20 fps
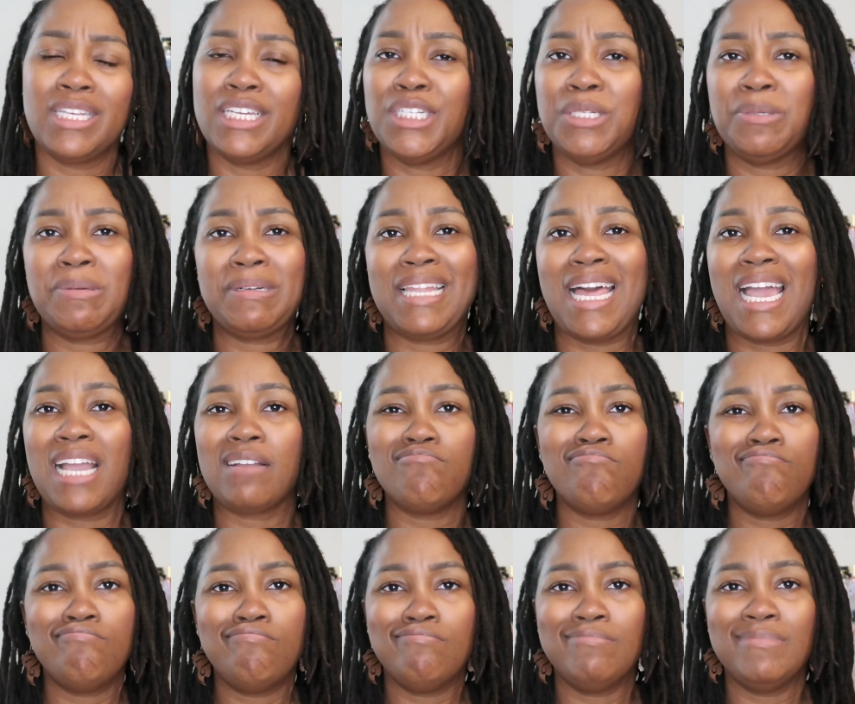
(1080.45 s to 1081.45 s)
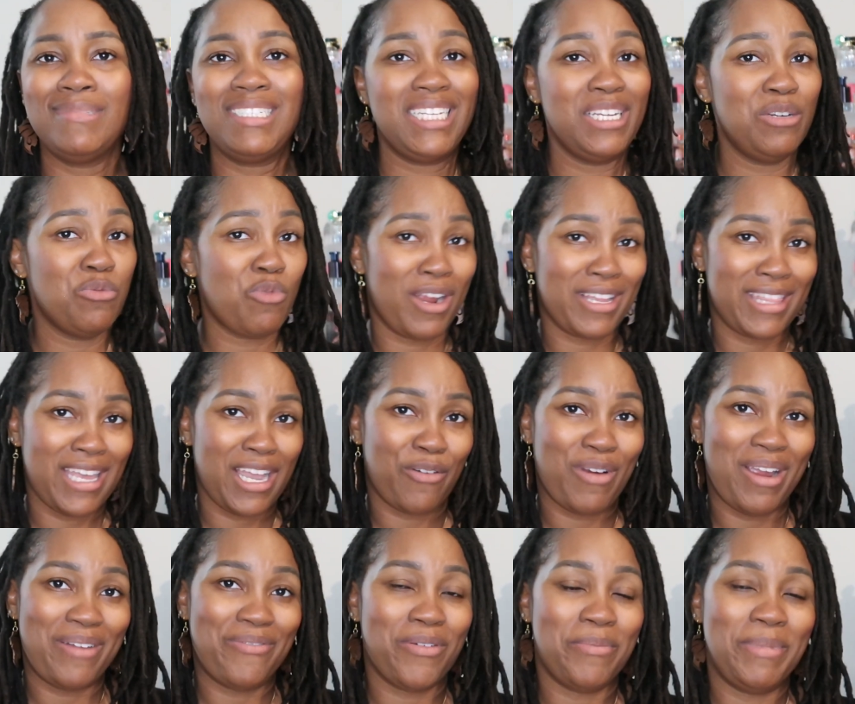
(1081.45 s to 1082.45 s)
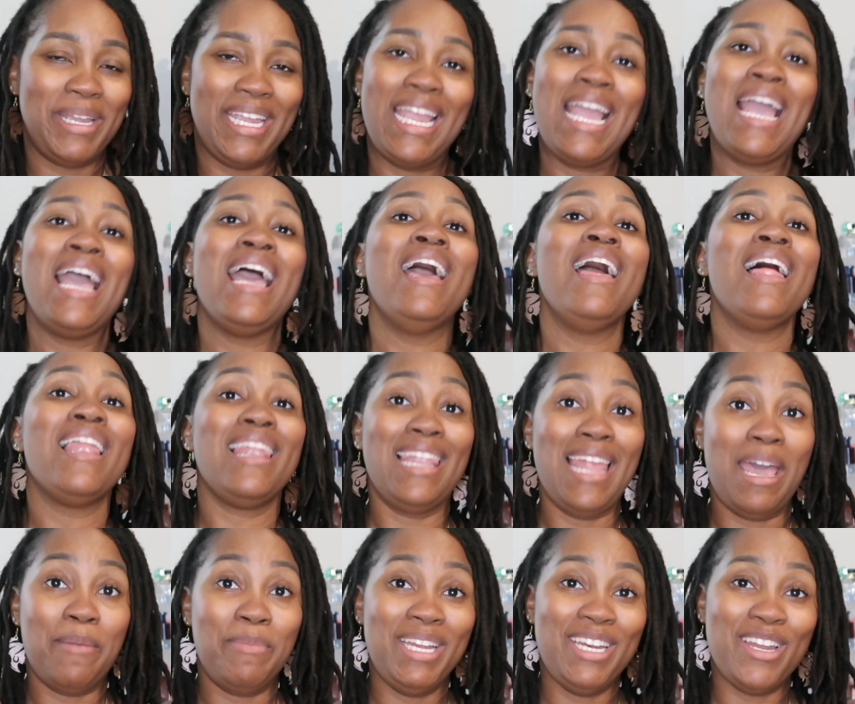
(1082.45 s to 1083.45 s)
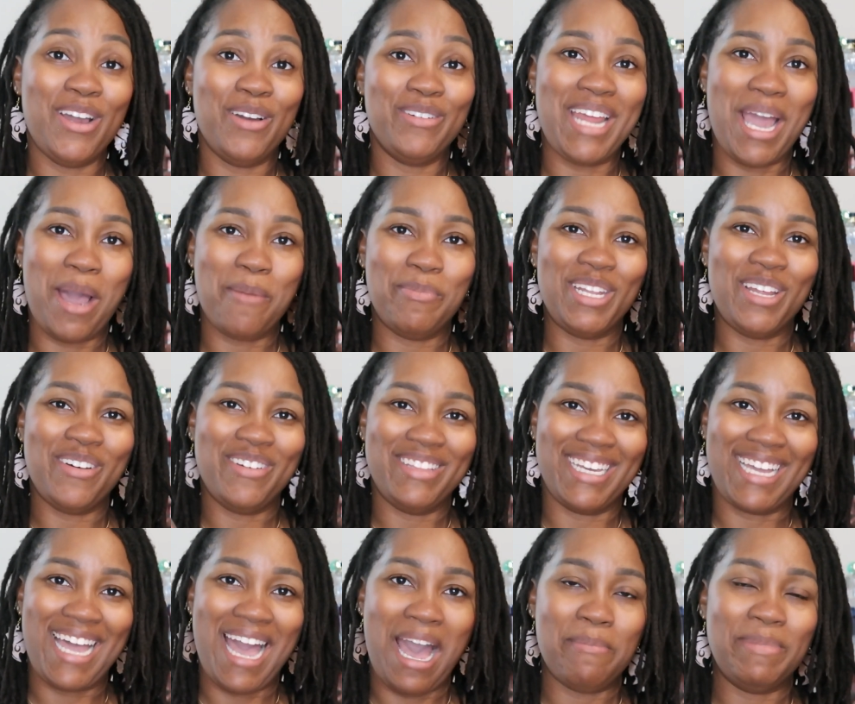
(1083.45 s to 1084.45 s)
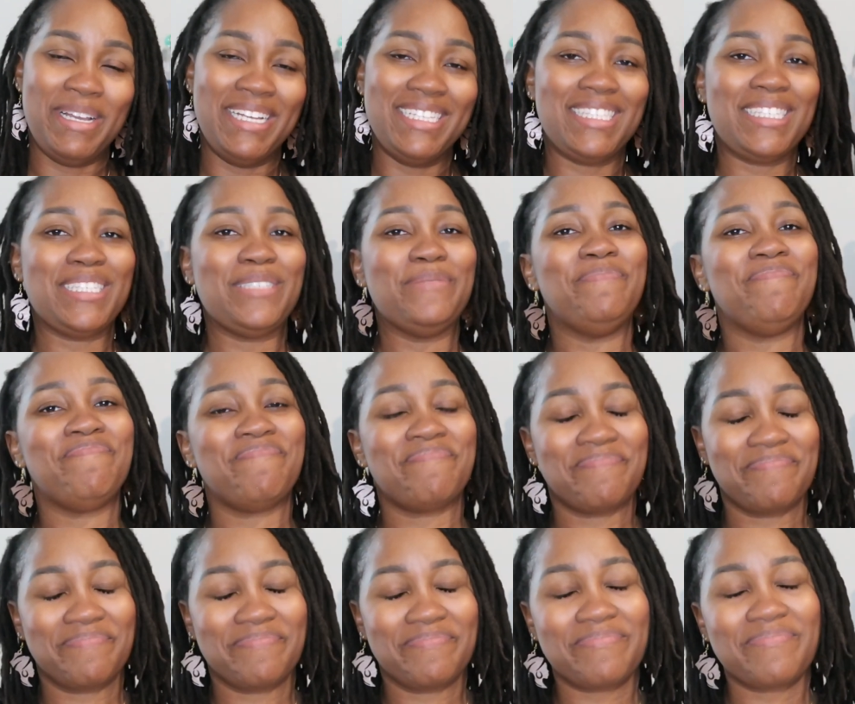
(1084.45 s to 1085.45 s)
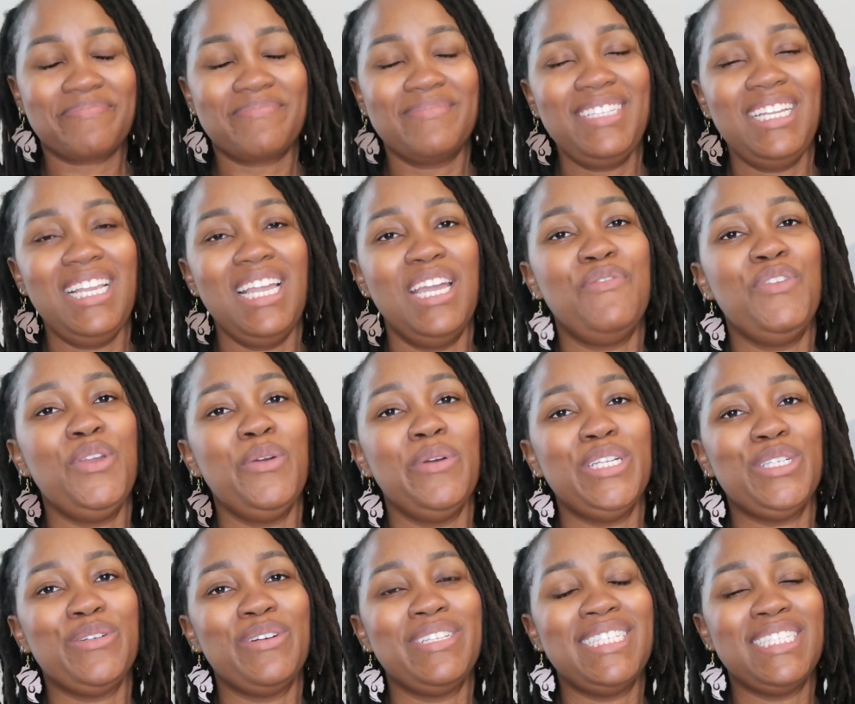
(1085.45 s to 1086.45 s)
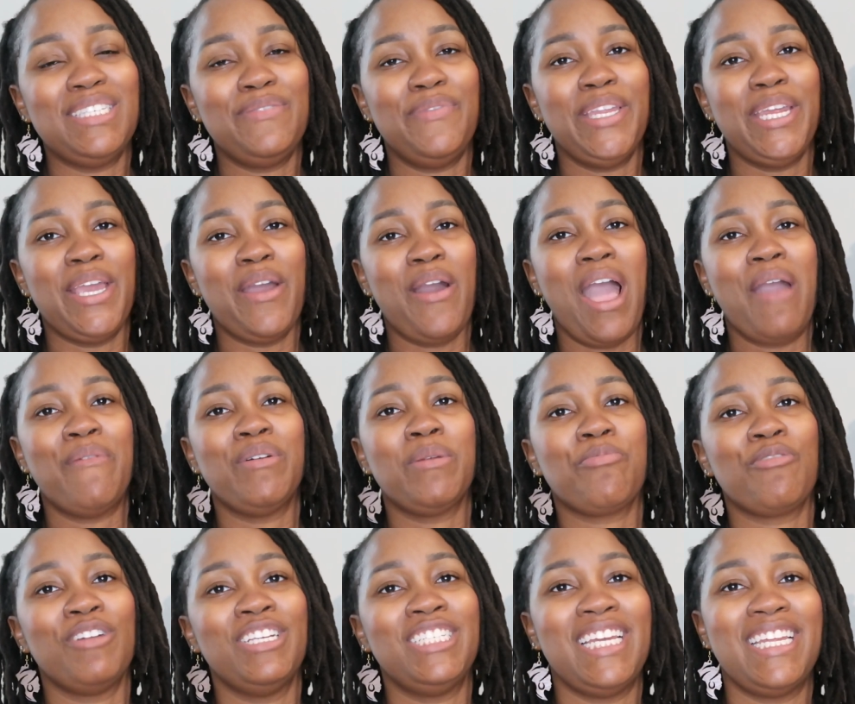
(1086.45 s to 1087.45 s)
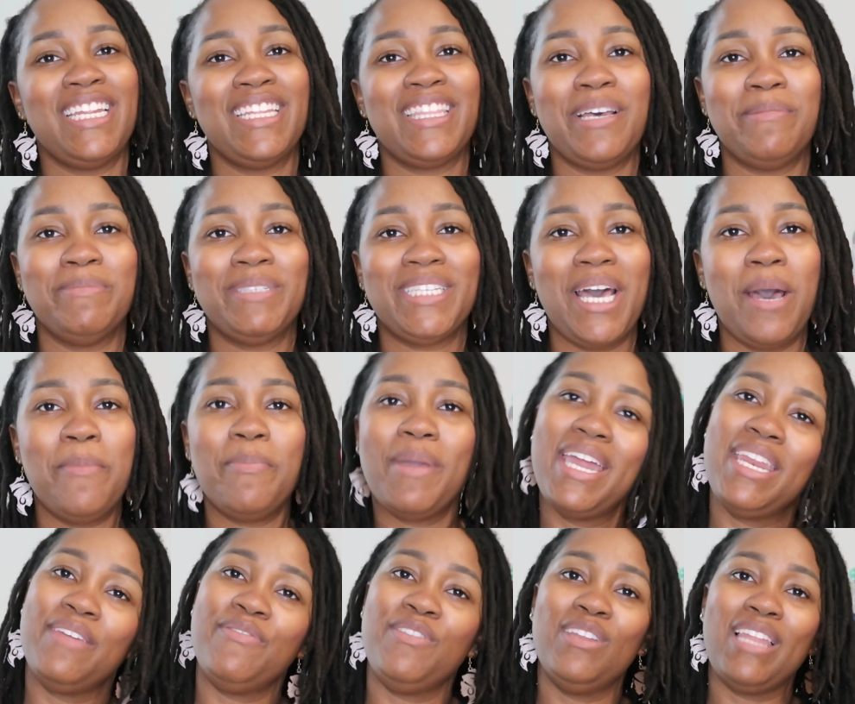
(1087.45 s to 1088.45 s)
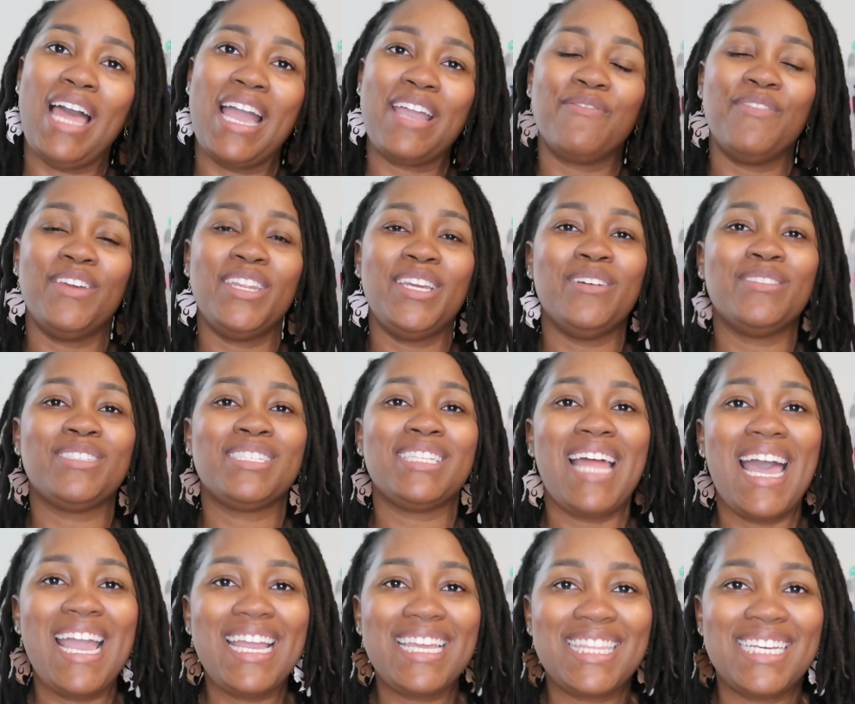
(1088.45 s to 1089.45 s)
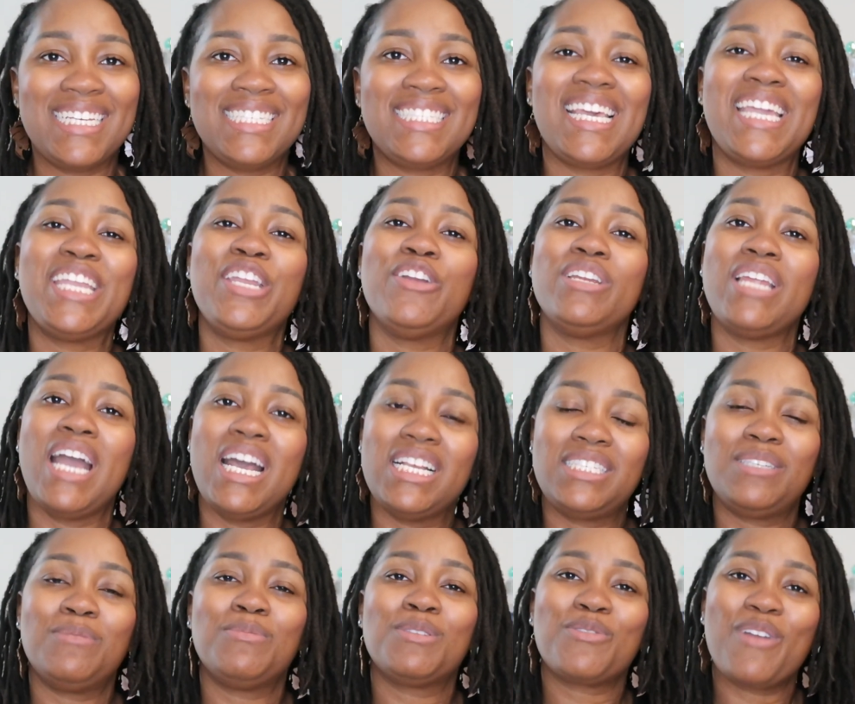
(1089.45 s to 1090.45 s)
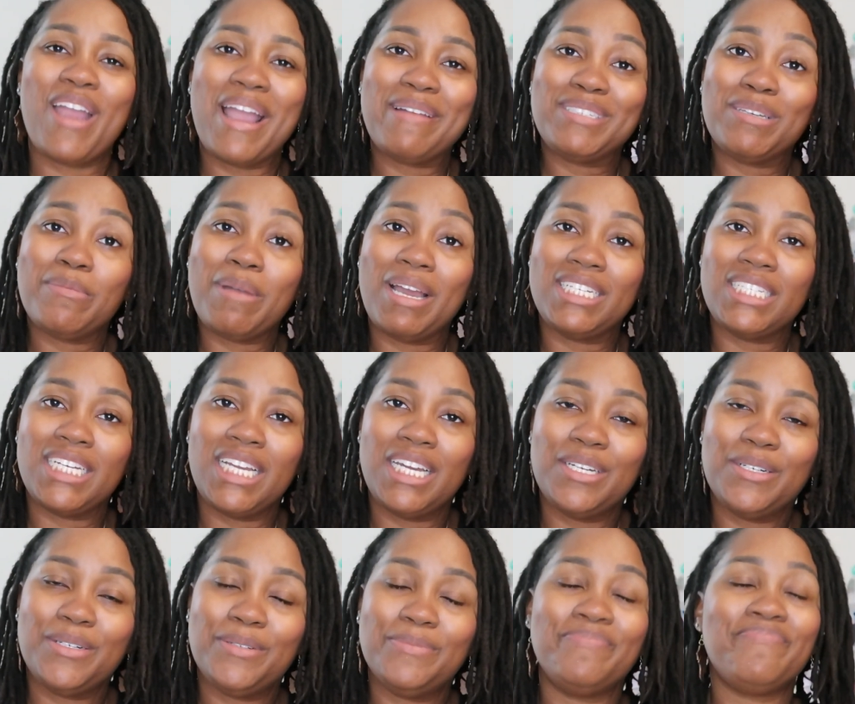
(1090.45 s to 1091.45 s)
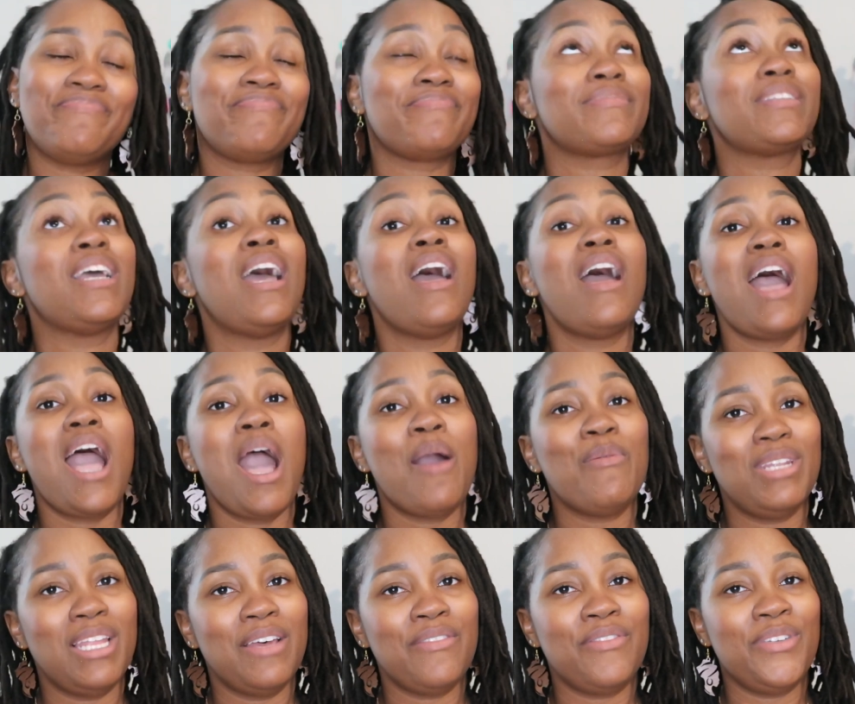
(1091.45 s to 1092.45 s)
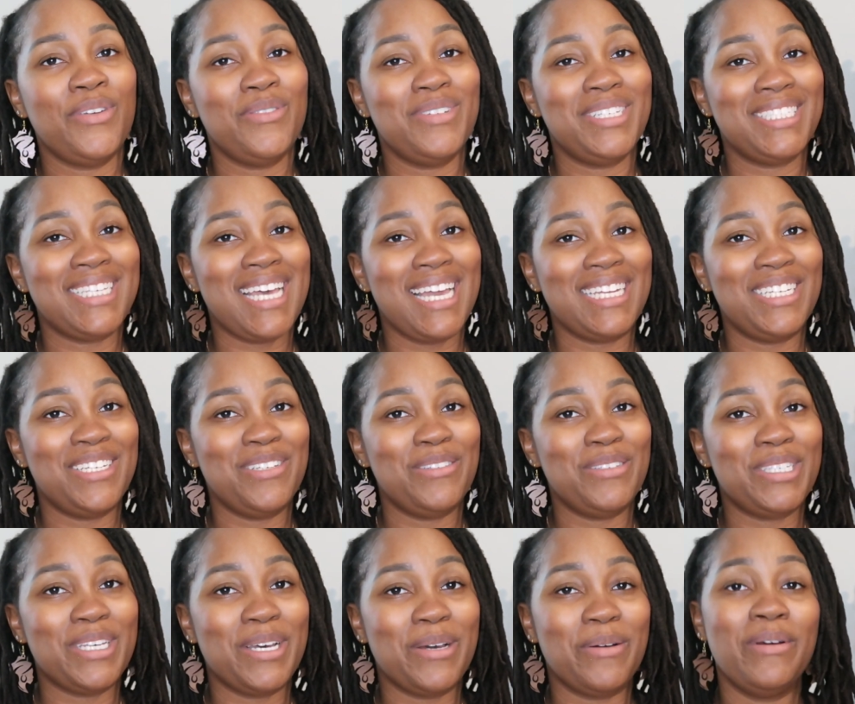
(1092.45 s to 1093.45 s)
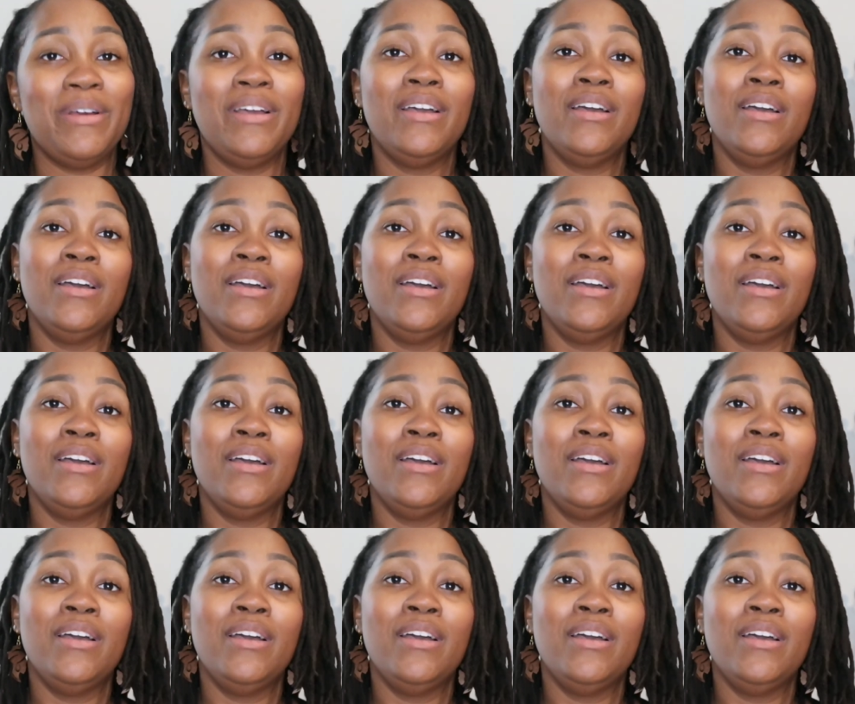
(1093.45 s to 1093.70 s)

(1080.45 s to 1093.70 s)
that you were like, didn't work that great for me? Let me know down below in the comments. If you enjoyed this video, I would appreciate a thumbs up. And if you like videos like this and you're not subscribed to my channel, I would love if you would decide to do so.